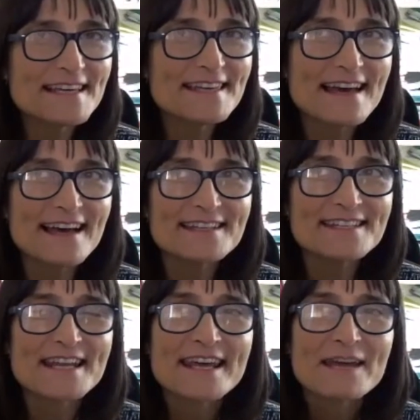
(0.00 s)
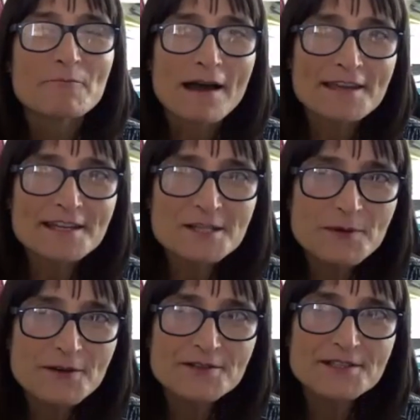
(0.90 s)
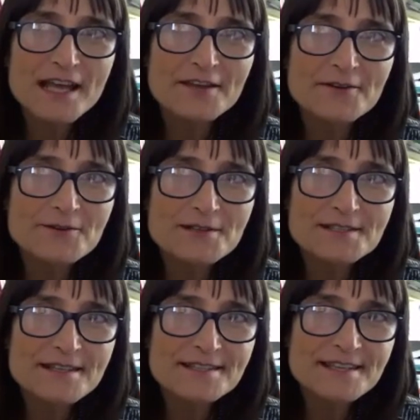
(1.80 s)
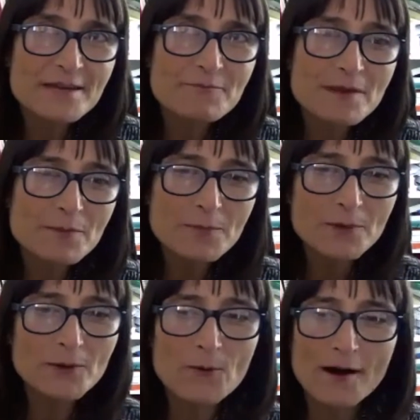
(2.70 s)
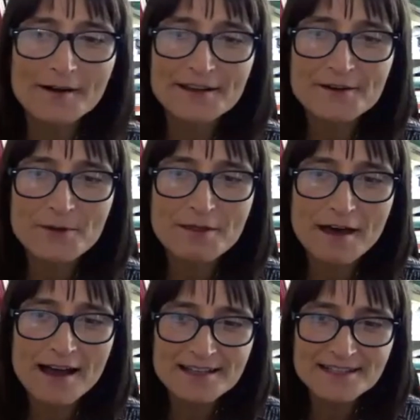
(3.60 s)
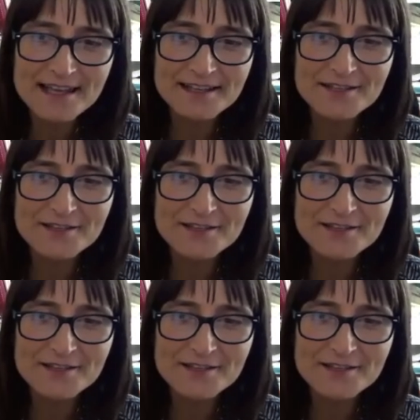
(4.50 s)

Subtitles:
I say that my experience, I don't know, it's the same, the people who are here with us and